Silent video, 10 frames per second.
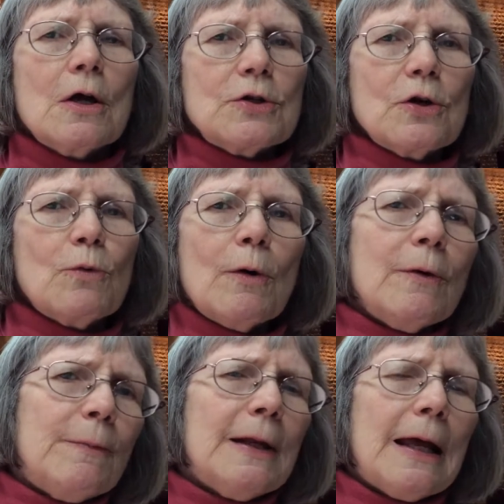So what
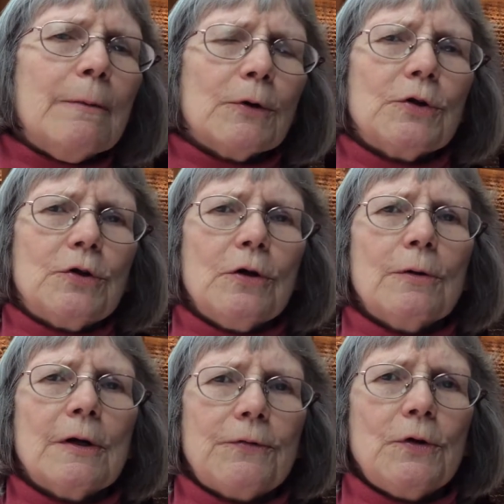we've been able to
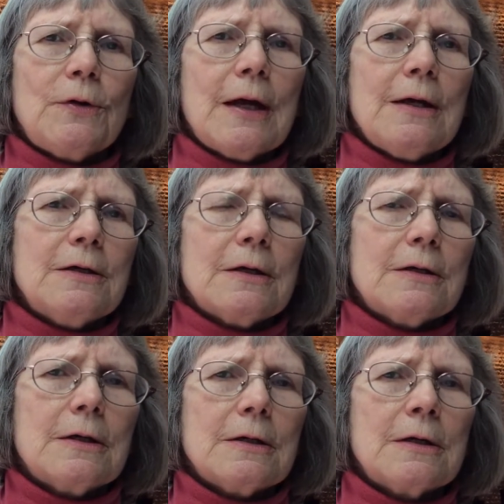do in a few
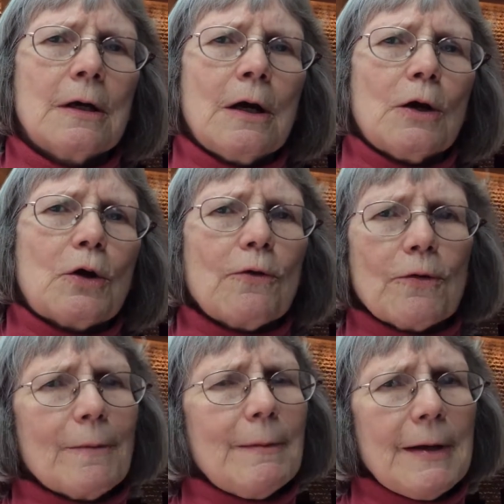cases is go
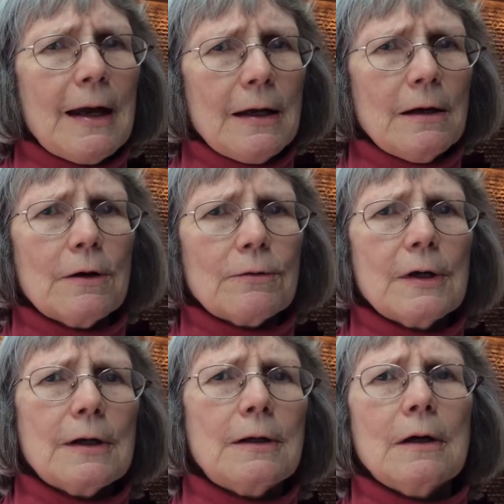from maybe
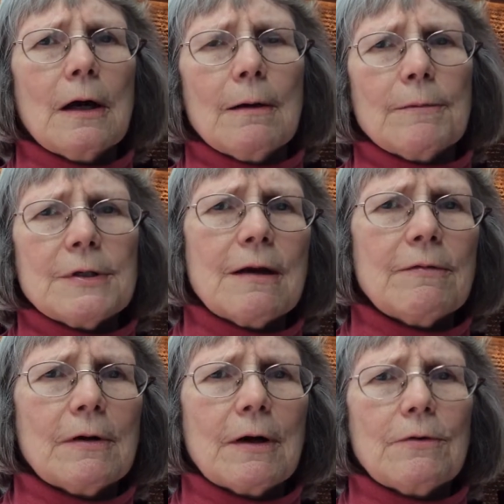800,
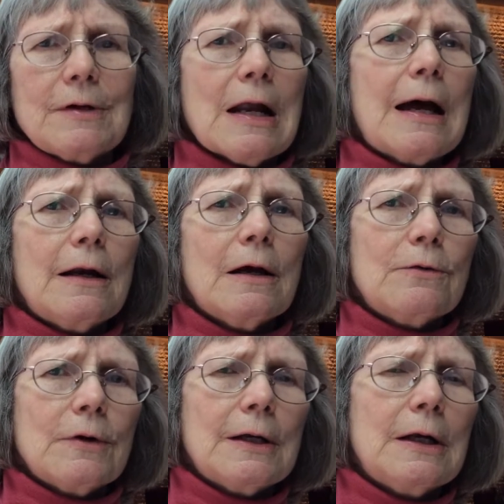700,
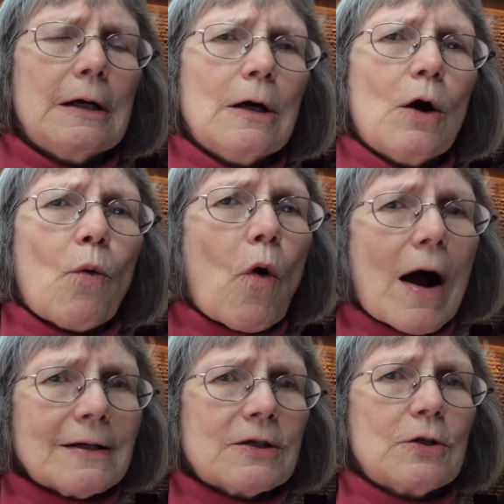900
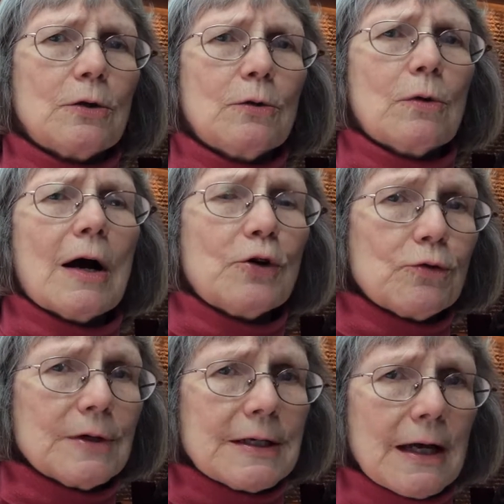watts to
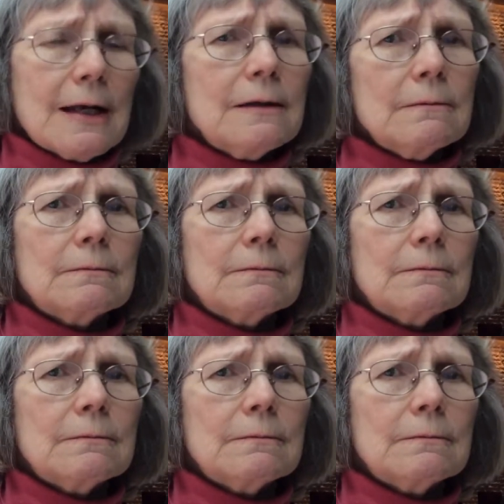110.